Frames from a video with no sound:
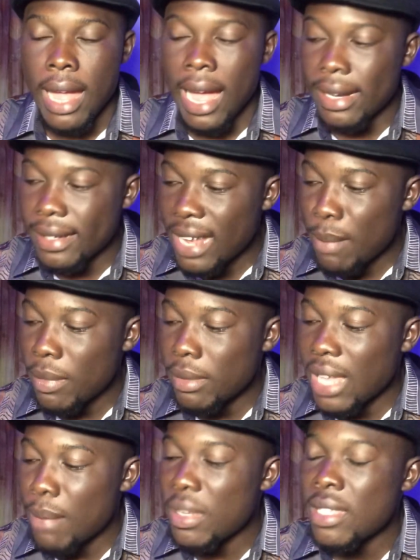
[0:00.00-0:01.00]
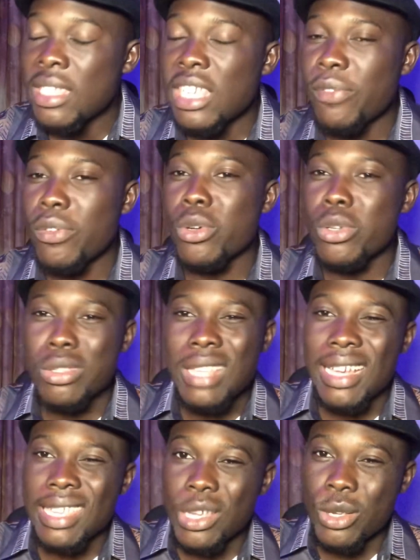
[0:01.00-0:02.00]
And then, that means if you go to
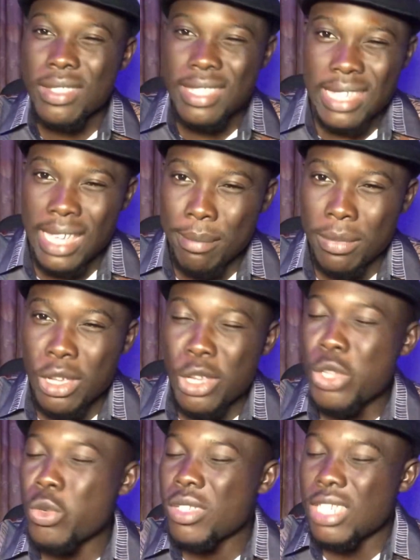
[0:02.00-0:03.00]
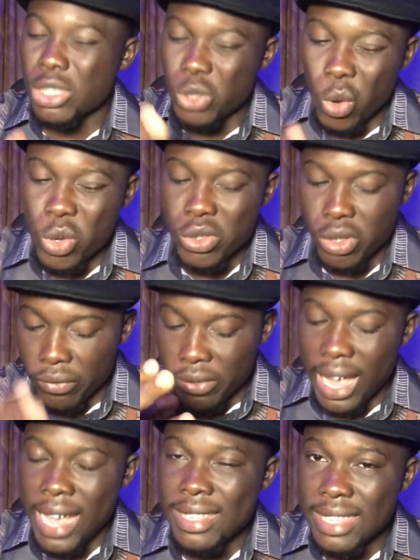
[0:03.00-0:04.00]
that girl's DM, you will see tons of
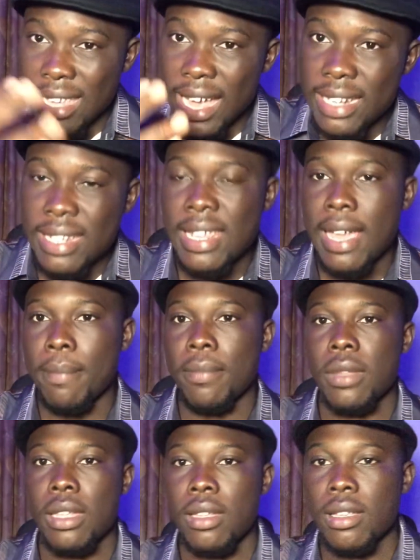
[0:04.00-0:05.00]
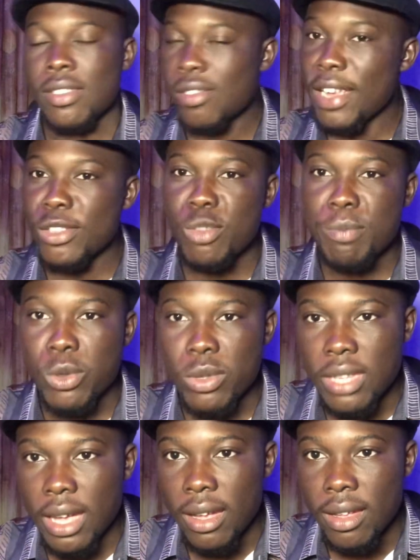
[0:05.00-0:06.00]
guys in her DM trying to be
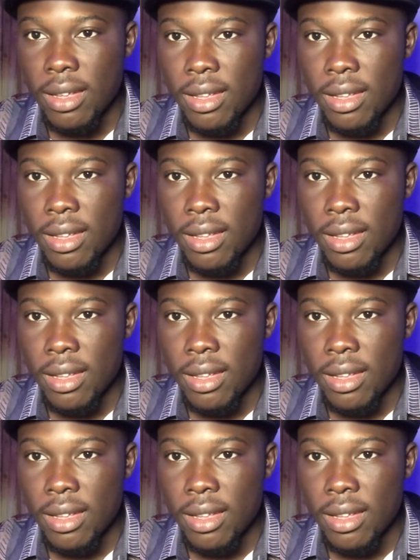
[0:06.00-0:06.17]
with her.